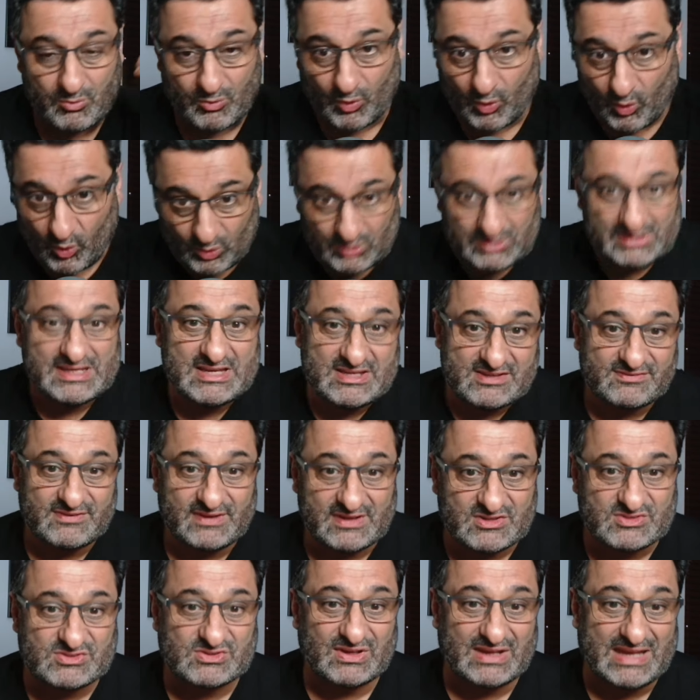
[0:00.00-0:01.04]
All of these
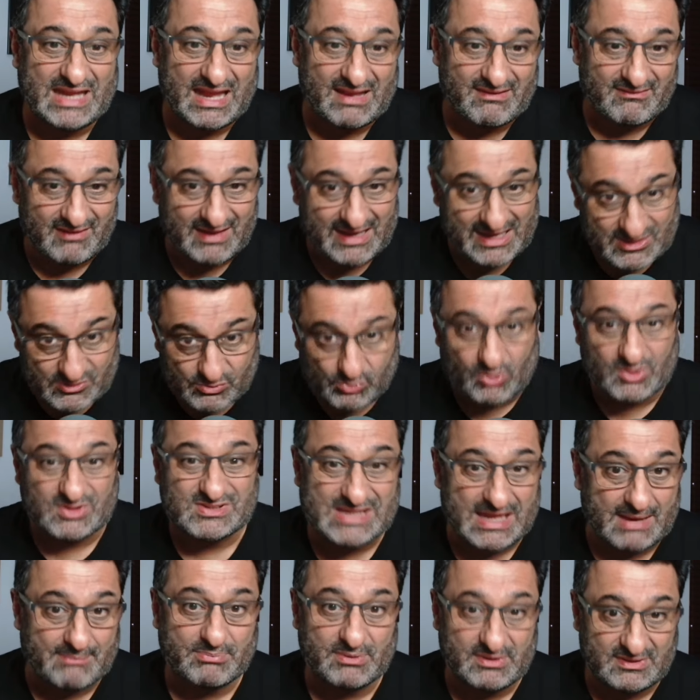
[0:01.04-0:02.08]
things together is what's
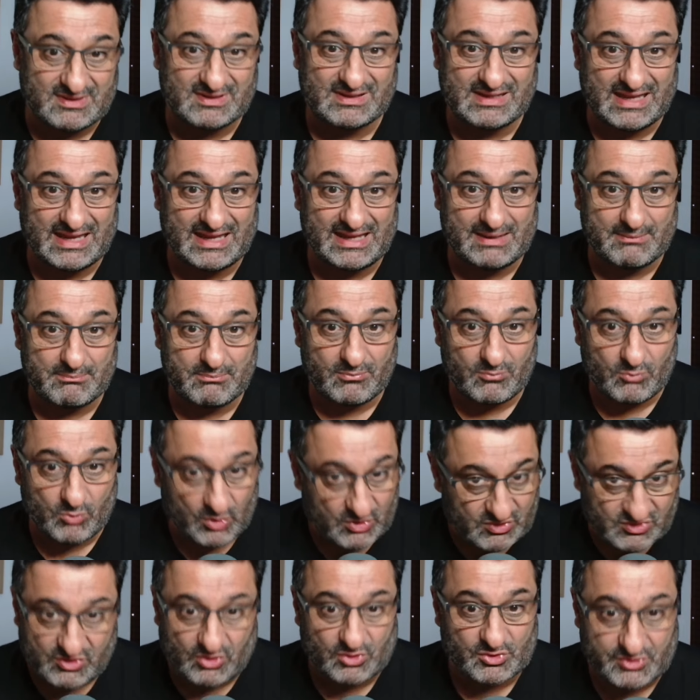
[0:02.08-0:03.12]
happened today,
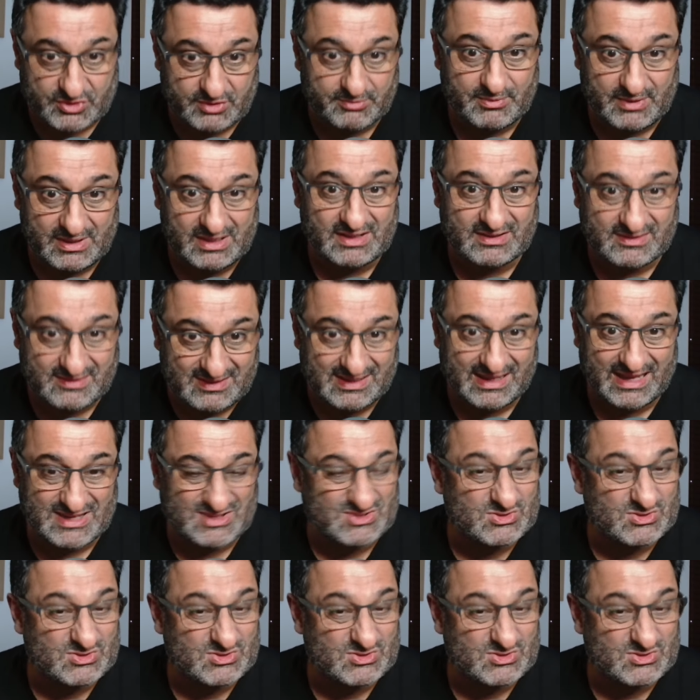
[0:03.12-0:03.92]
what's contributed today.